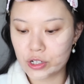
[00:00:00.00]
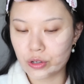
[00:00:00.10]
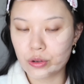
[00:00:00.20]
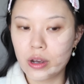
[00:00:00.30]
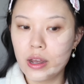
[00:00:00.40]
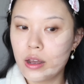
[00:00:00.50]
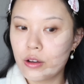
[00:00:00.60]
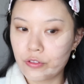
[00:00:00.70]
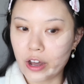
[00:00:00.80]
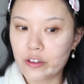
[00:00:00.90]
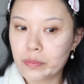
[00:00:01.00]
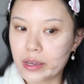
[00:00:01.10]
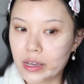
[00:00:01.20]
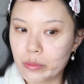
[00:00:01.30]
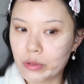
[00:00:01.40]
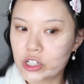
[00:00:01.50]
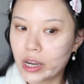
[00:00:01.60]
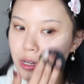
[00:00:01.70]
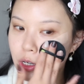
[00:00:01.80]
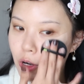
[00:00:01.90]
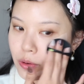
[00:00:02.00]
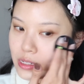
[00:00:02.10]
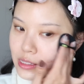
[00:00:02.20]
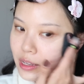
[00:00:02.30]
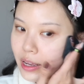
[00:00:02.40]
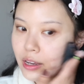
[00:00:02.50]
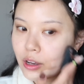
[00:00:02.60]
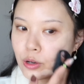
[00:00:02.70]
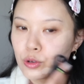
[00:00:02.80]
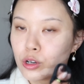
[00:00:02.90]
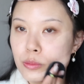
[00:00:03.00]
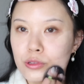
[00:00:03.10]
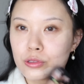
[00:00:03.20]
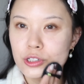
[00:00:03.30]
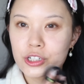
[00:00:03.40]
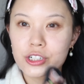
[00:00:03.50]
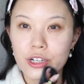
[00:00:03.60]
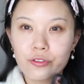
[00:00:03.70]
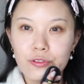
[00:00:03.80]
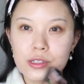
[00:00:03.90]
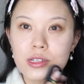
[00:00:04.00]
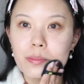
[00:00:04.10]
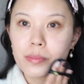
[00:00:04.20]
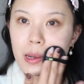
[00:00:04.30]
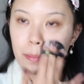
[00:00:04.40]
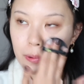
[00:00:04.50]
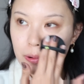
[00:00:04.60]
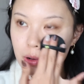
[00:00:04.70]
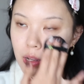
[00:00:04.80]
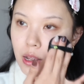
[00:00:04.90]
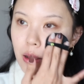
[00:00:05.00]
to 5 p.m., which I know is like a normal shift for some people,